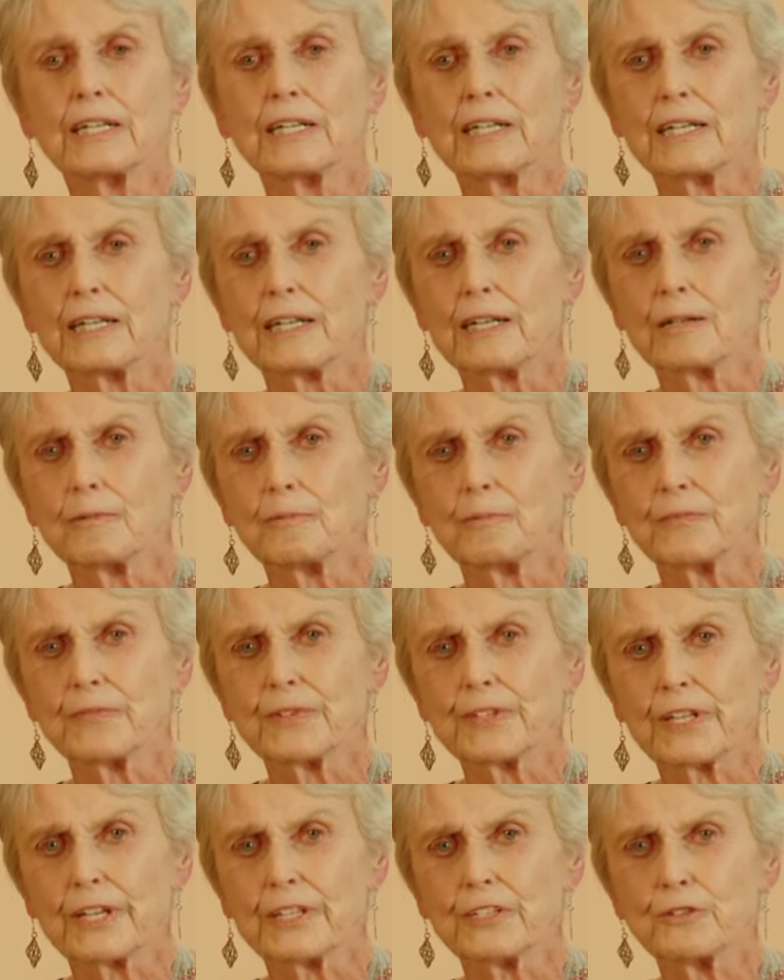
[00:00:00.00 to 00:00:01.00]

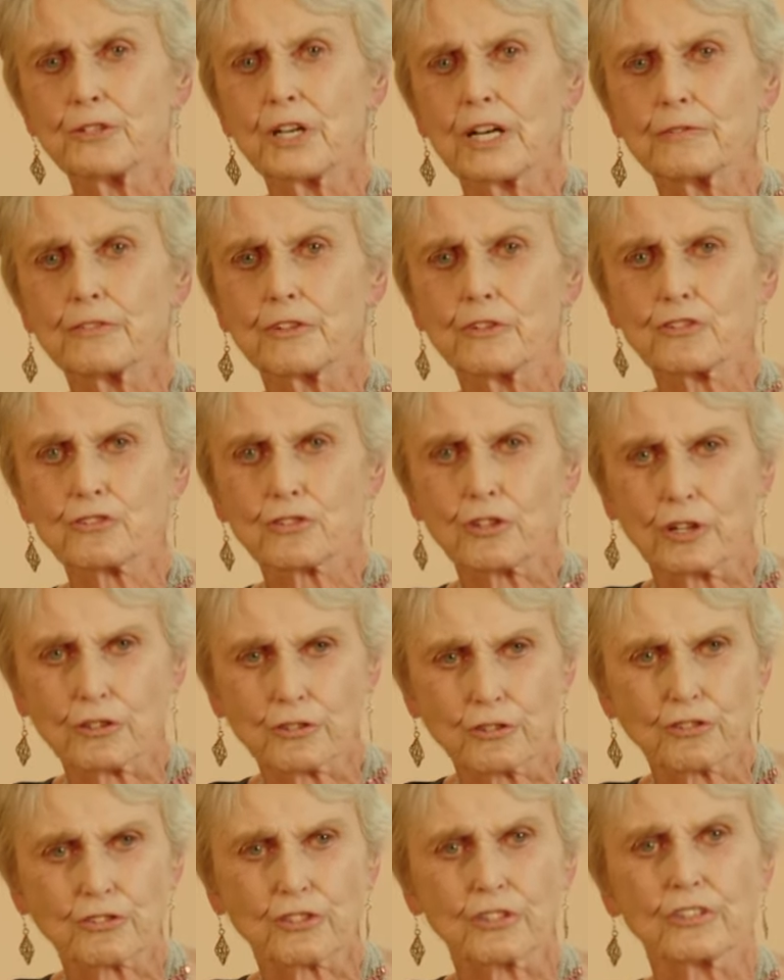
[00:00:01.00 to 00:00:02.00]
then you have this
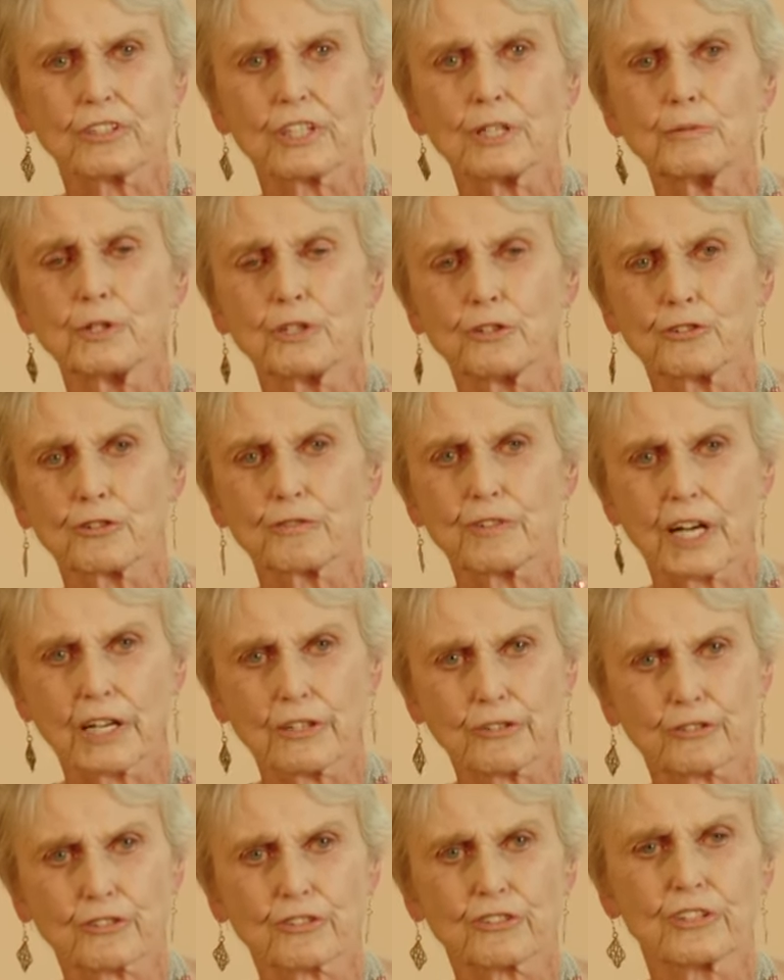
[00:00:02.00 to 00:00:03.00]
constant image of
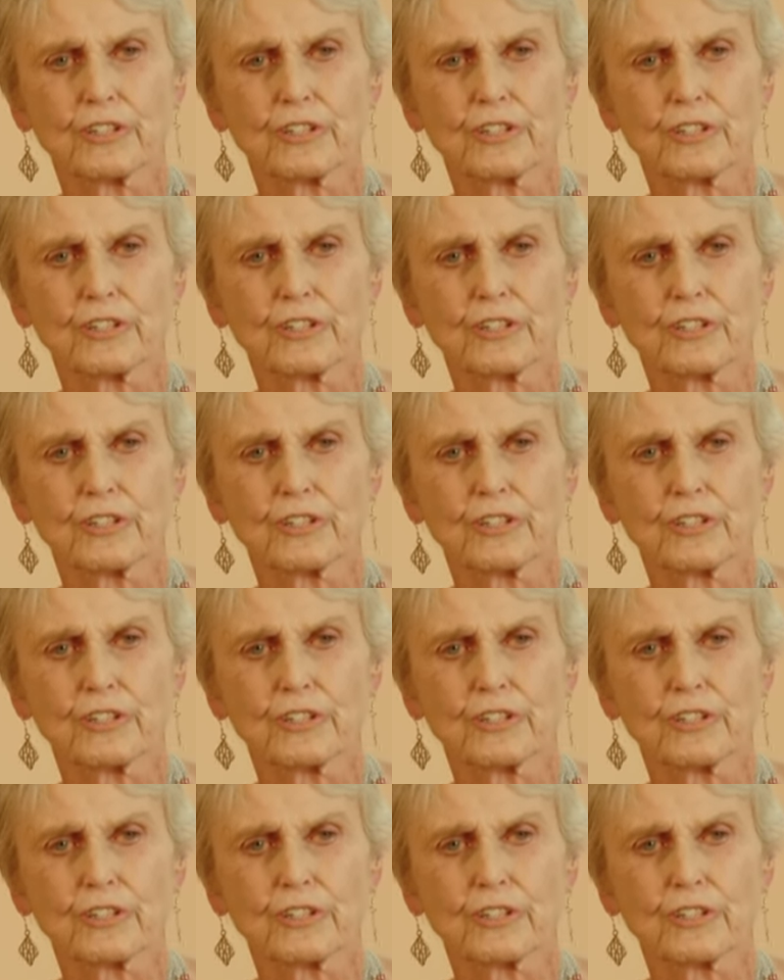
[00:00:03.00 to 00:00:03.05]
us